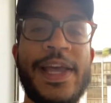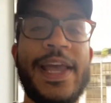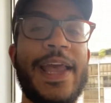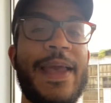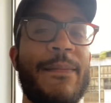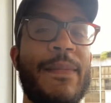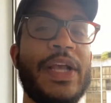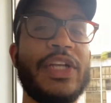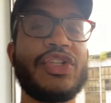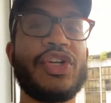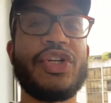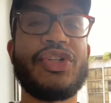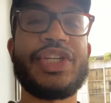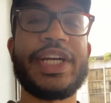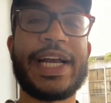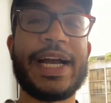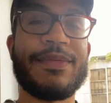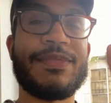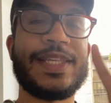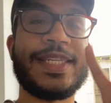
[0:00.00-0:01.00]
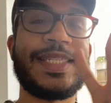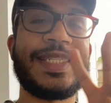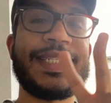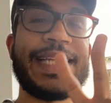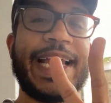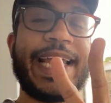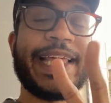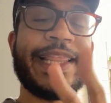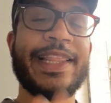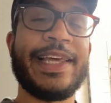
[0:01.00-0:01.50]
And make sure you check out the
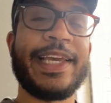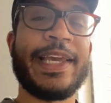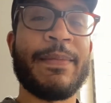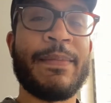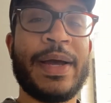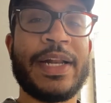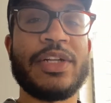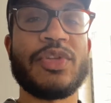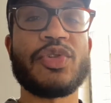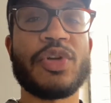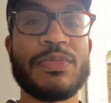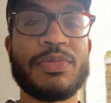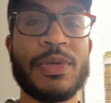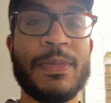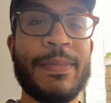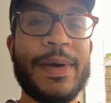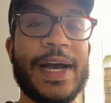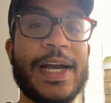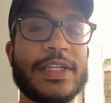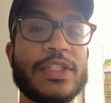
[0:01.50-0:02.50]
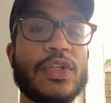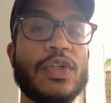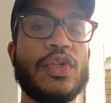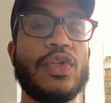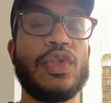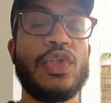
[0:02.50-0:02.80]
second link in my description box